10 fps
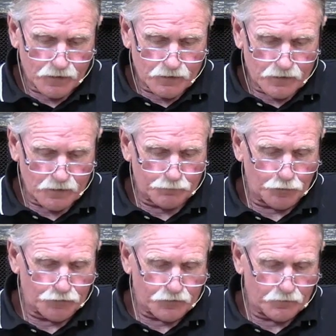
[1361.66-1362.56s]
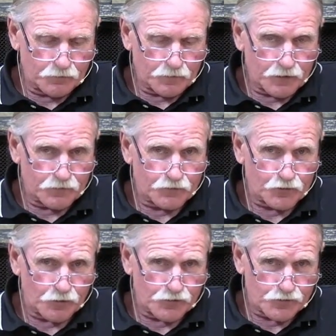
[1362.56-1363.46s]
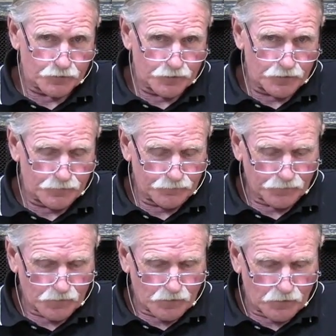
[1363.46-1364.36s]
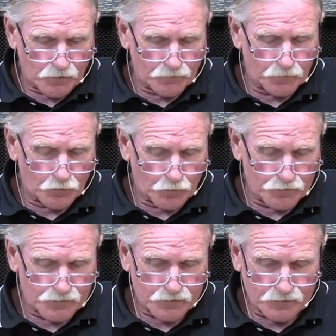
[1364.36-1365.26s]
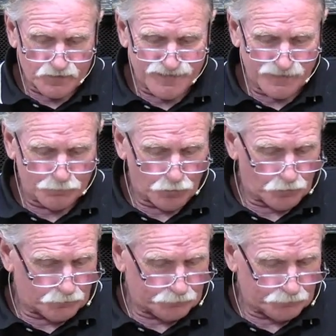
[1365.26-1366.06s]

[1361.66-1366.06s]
and put them in the treasury of the Lord's temple.